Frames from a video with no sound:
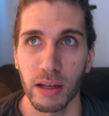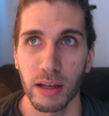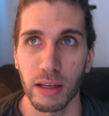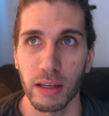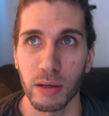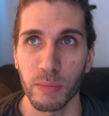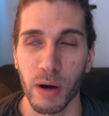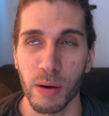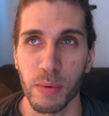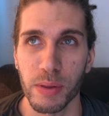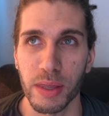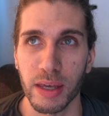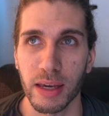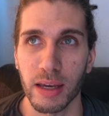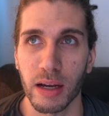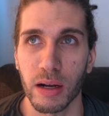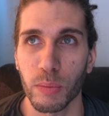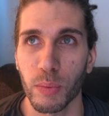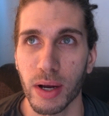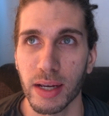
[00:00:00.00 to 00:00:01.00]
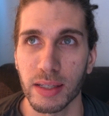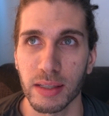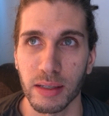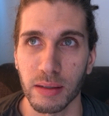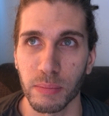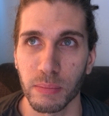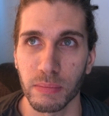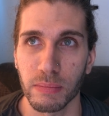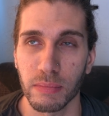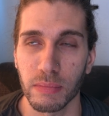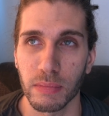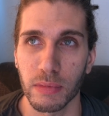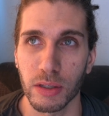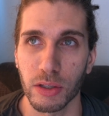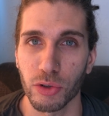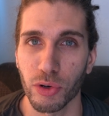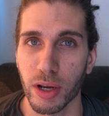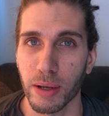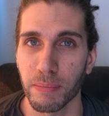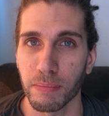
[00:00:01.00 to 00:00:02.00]
You might be thinking I'm wasting the
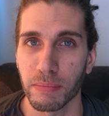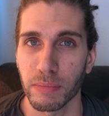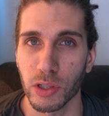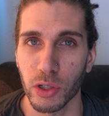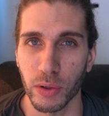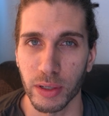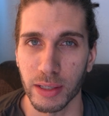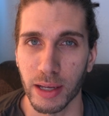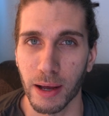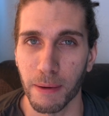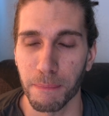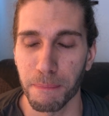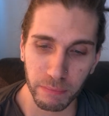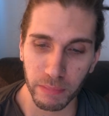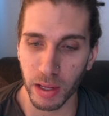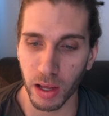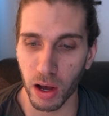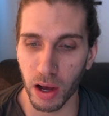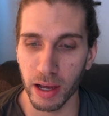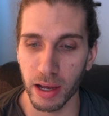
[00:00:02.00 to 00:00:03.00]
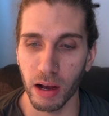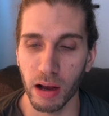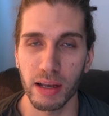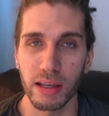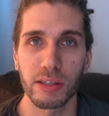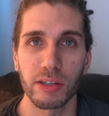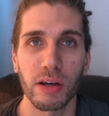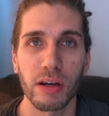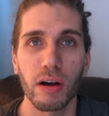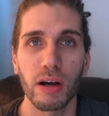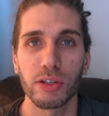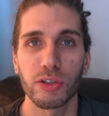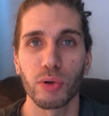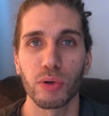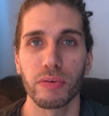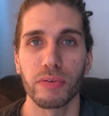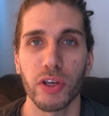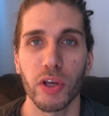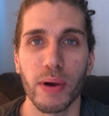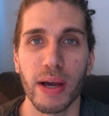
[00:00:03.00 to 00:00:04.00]
dream doing that. I, I, I
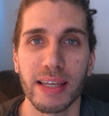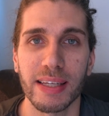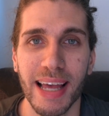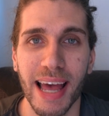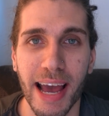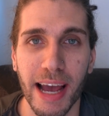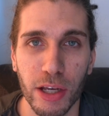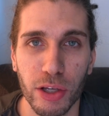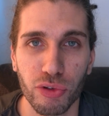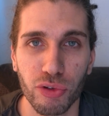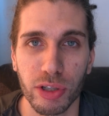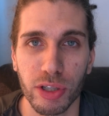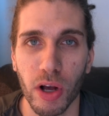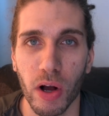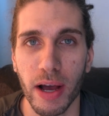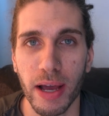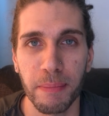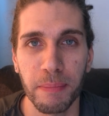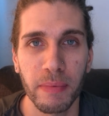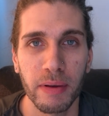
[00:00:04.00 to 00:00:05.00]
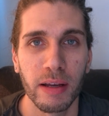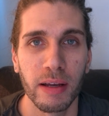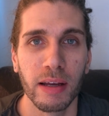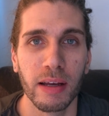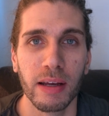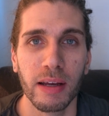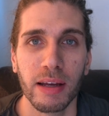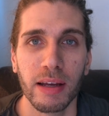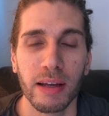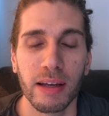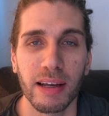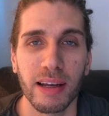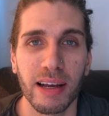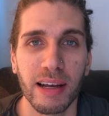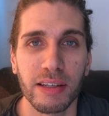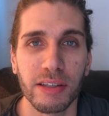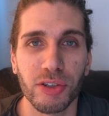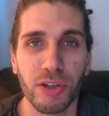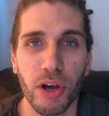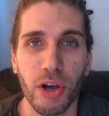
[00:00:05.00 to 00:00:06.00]
sort of view it as extra time.
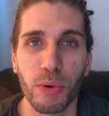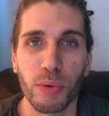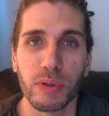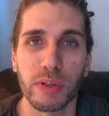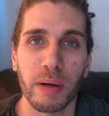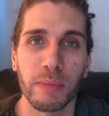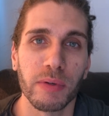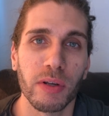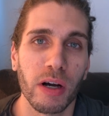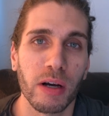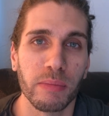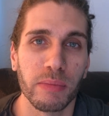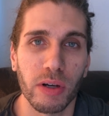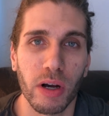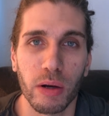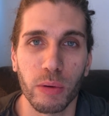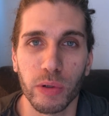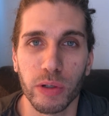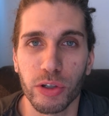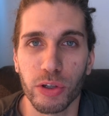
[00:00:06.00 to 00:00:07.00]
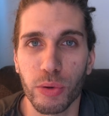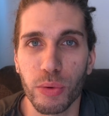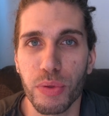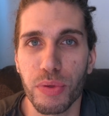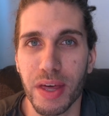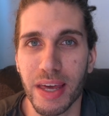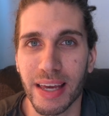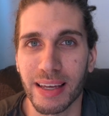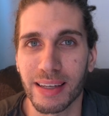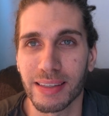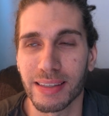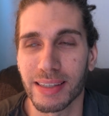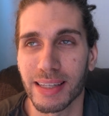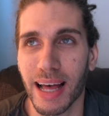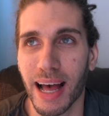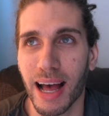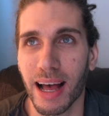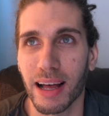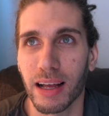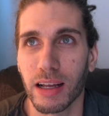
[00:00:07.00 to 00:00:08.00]
So sometimes I will do things
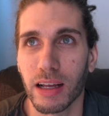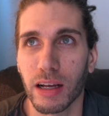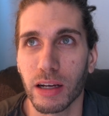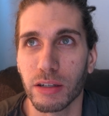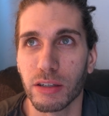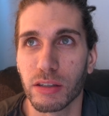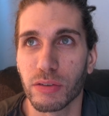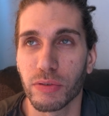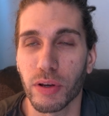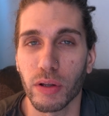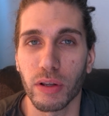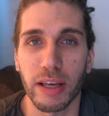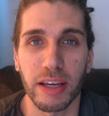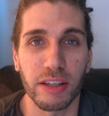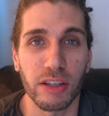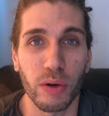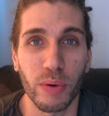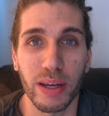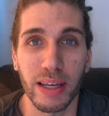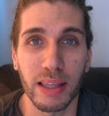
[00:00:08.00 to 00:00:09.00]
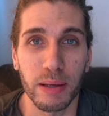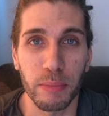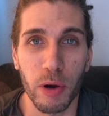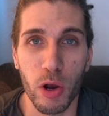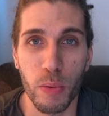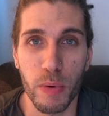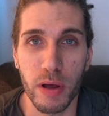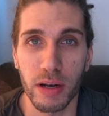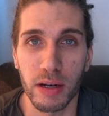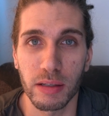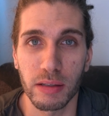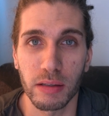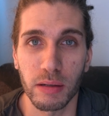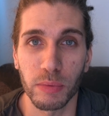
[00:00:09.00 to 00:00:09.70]
that I just feel like doing in the moment.